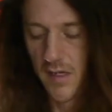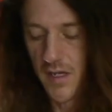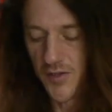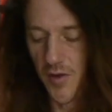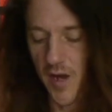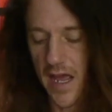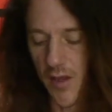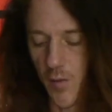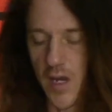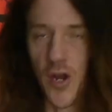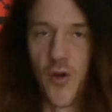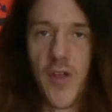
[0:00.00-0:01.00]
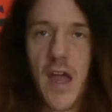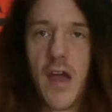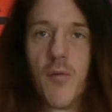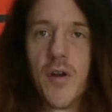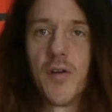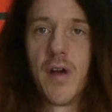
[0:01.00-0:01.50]
So now that we know that,
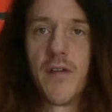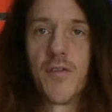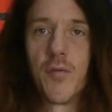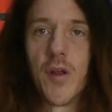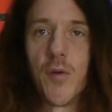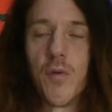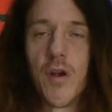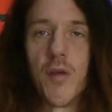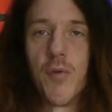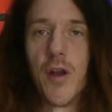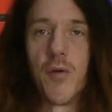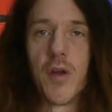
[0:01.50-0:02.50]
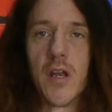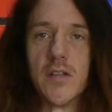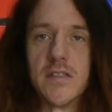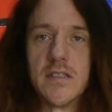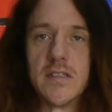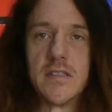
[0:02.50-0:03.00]
we don't have to really worry. We know we're gonna
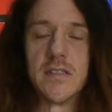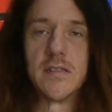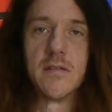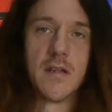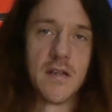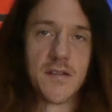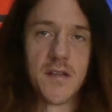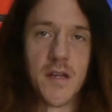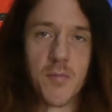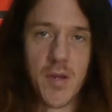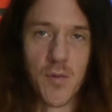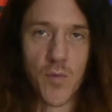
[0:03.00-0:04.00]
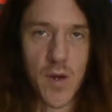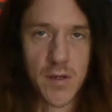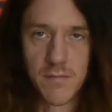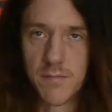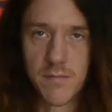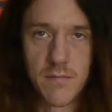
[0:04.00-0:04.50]
zzz, zzz, and it's gonna be
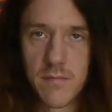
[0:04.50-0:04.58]
one